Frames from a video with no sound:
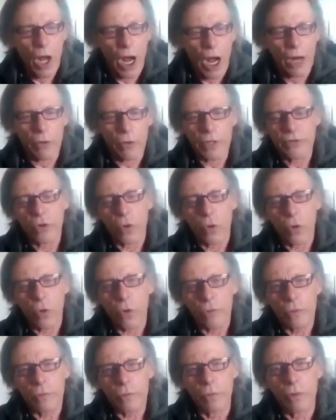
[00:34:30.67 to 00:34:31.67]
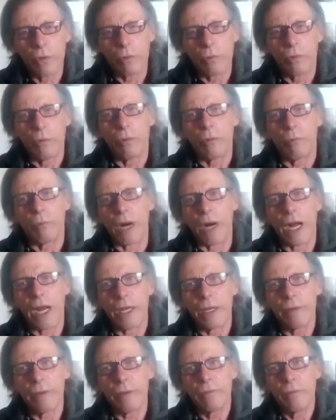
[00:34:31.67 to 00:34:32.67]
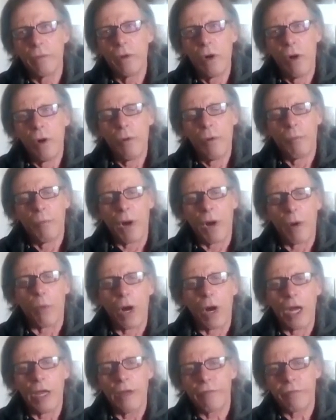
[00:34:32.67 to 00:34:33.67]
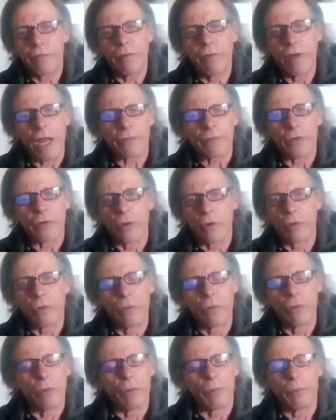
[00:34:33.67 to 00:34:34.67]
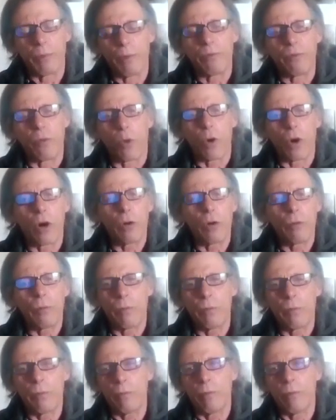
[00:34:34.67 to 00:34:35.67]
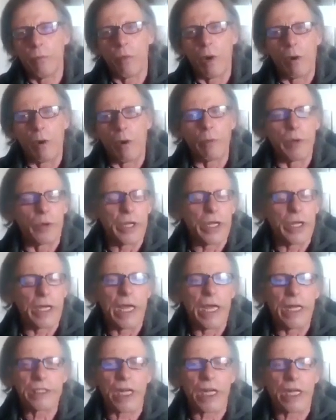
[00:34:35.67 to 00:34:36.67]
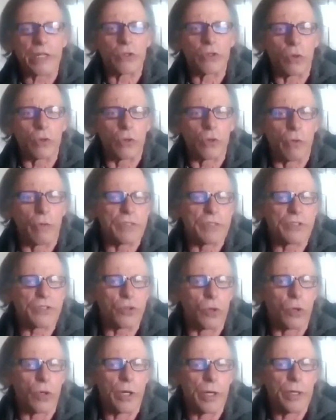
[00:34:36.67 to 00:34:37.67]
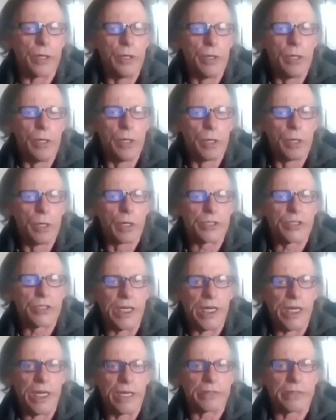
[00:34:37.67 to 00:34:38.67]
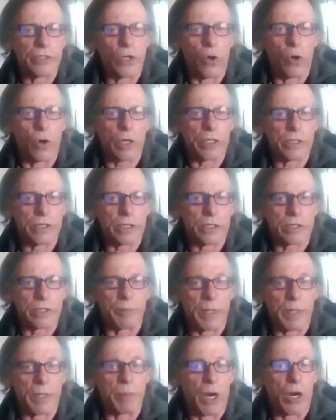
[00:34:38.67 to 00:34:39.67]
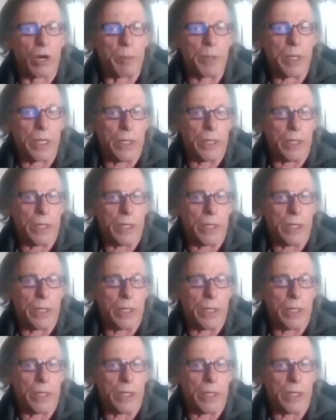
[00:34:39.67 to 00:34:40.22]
I only told my wife before while we were engaged. I told her the story because she needed to know it because it's a big part of me.